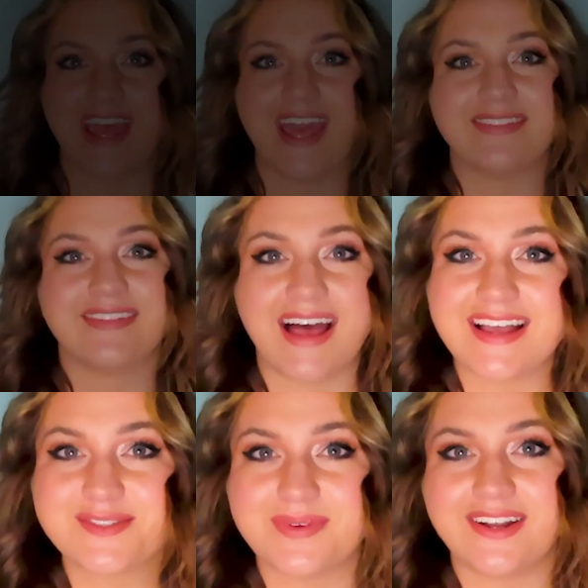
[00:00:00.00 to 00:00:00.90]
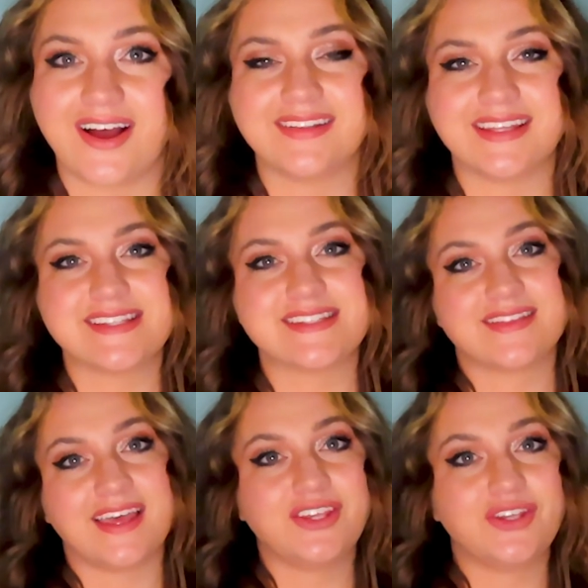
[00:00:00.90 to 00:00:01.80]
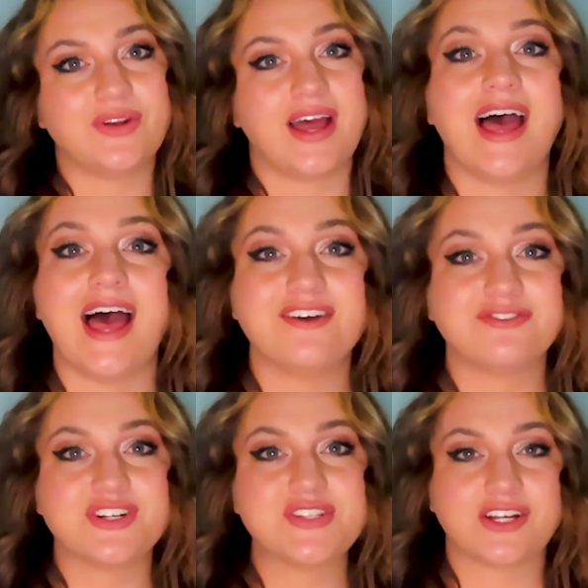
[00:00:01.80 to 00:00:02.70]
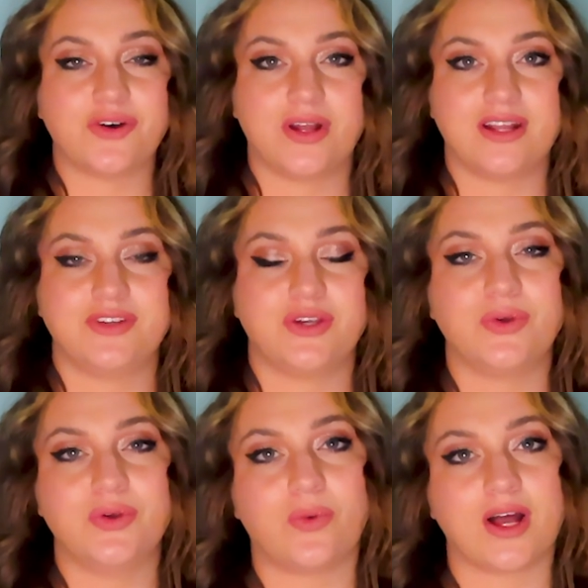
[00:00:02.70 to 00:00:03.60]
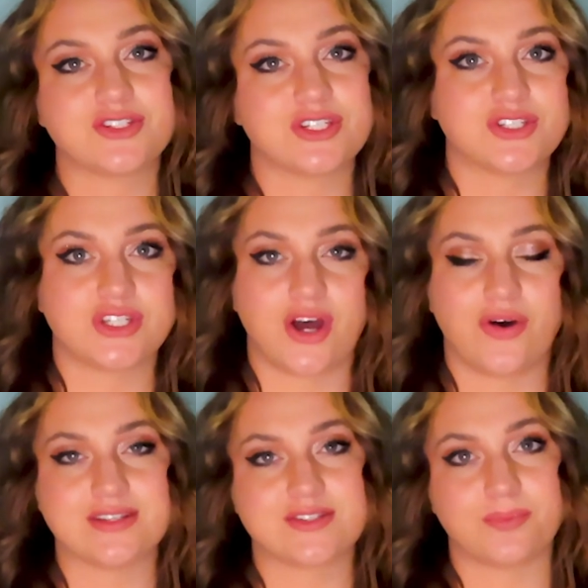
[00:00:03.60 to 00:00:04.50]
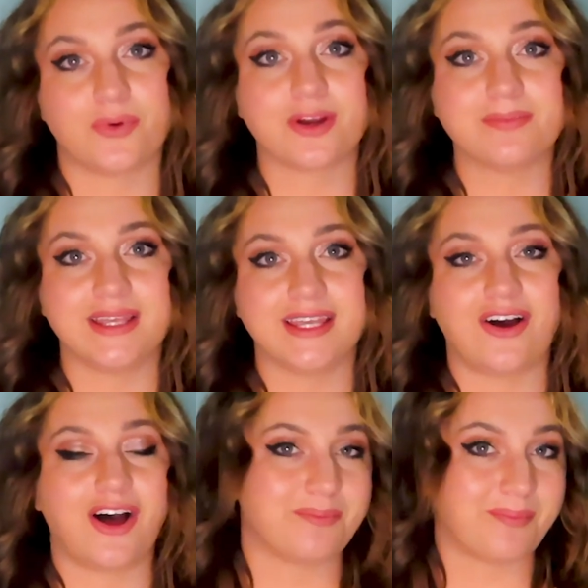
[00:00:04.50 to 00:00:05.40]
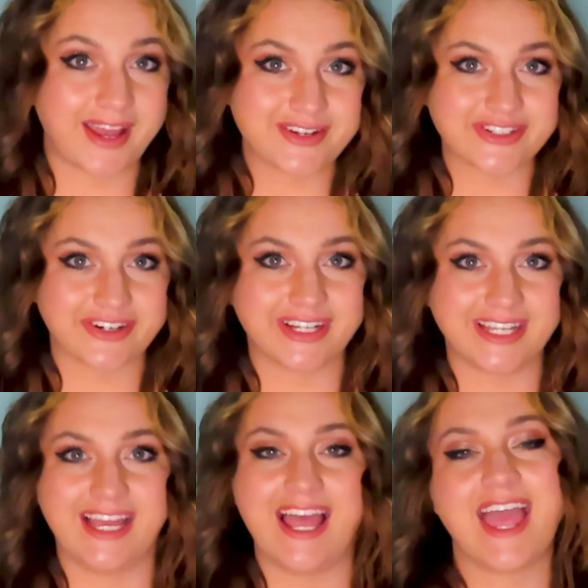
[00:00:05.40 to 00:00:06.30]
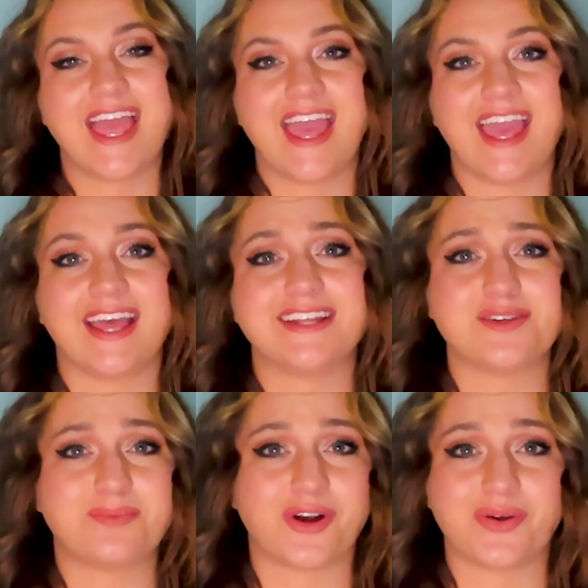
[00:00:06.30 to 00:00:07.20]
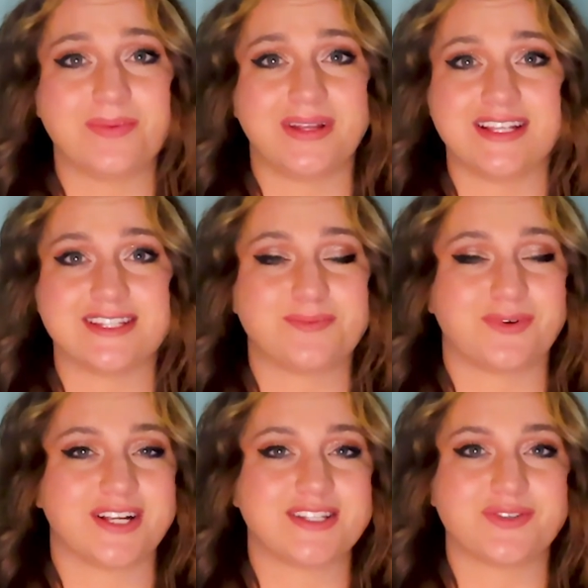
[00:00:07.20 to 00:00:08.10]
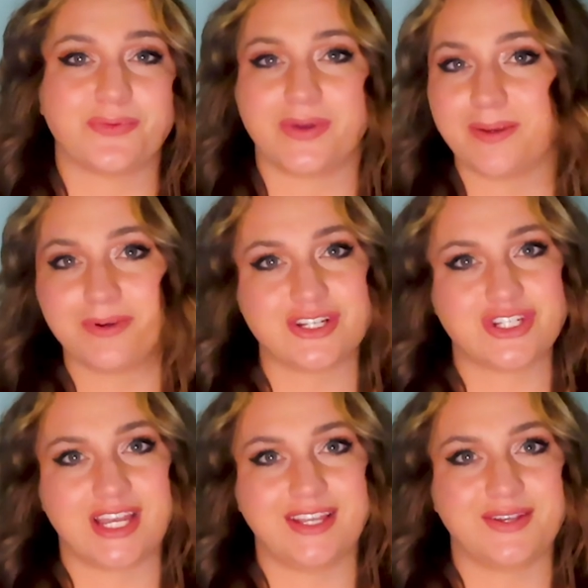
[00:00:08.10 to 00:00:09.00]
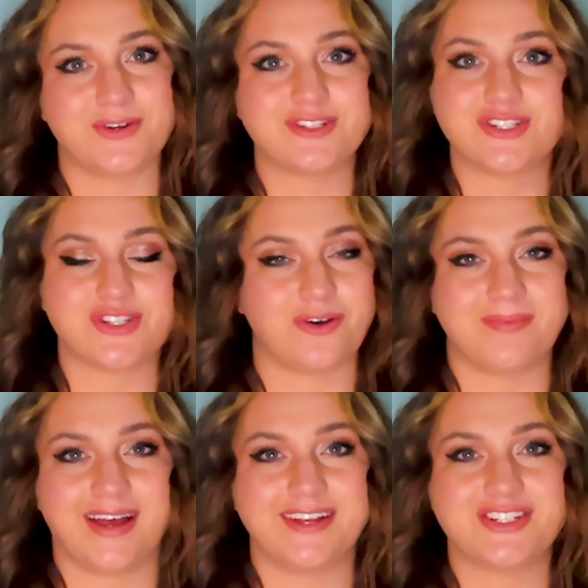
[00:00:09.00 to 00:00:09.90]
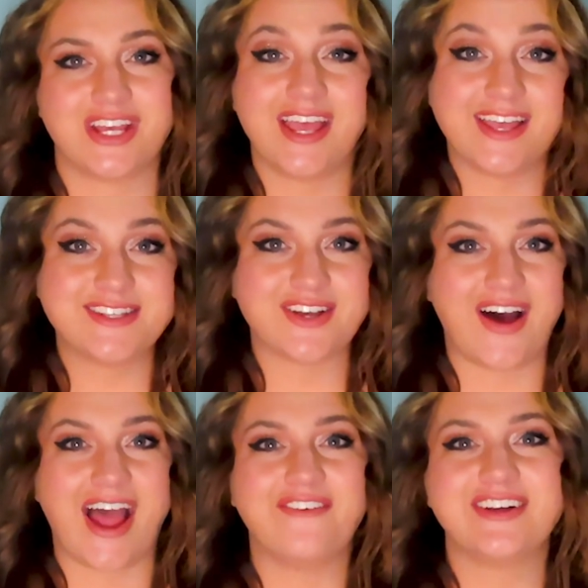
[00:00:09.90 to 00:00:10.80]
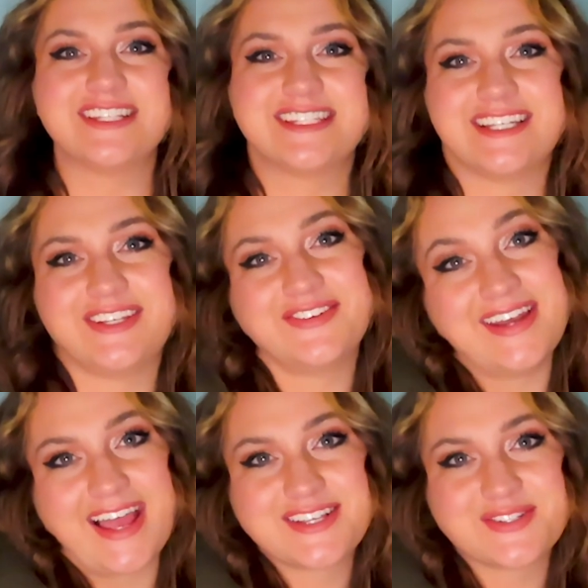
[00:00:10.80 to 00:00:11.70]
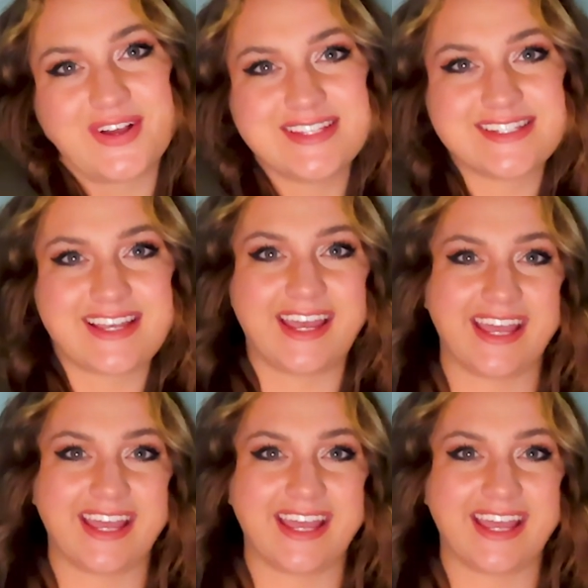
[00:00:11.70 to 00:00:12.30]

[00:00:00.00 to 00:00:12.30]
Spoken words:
And last but not least, thank you to every single one of you who watch the show and support me on my journey and support women in sports. We appreciate you so much. So I will see you next Wednesday.